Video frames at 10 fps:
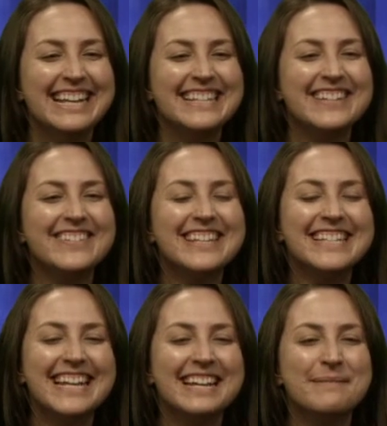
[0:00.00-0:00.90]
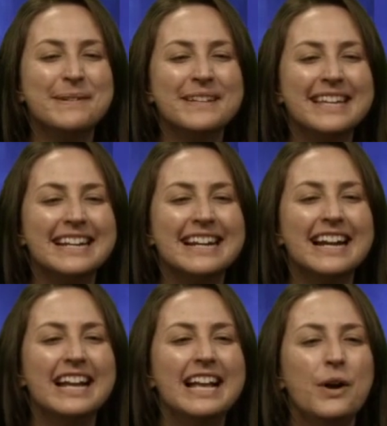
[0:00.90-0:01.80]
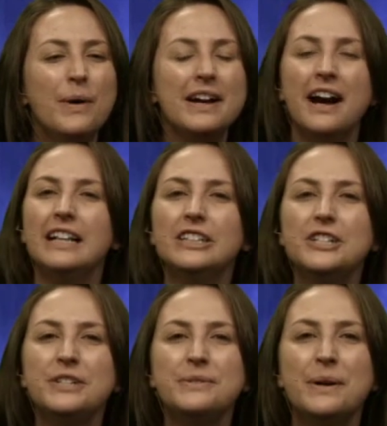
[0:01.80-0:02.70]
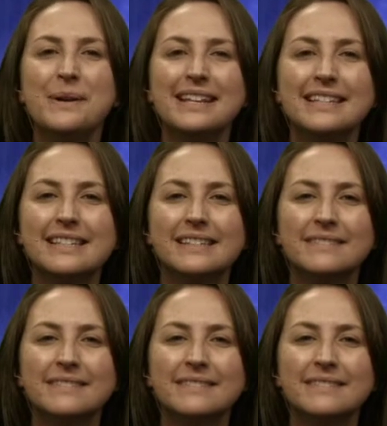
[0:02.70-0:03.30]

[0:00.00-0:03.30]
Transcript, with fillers: so this animal here, what color do you notice?